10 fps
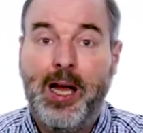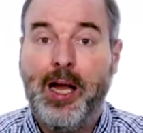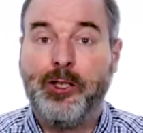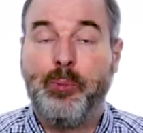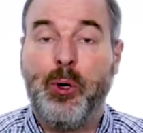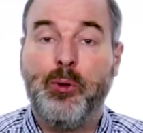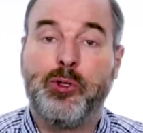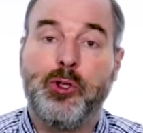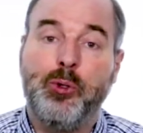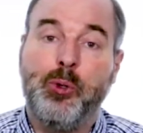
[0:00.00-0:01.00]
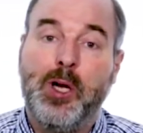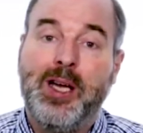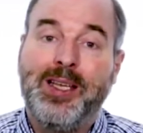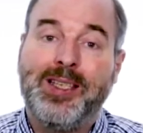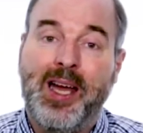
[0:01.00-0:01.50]
as opposed to
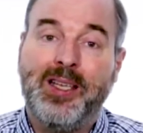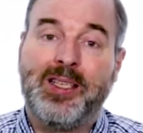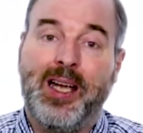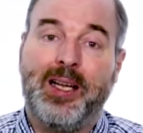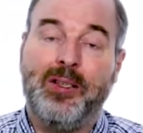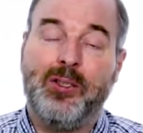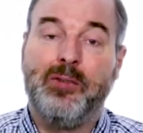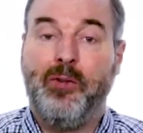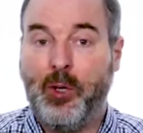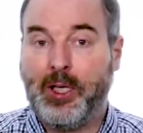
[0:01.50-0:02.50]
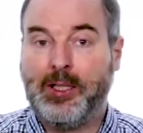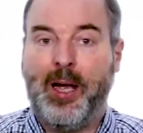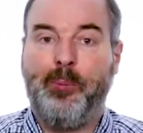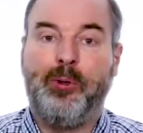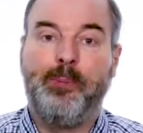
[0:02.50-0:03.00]
10 seconds, for
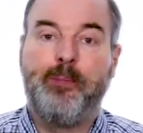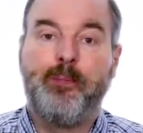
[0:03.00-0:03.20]
example.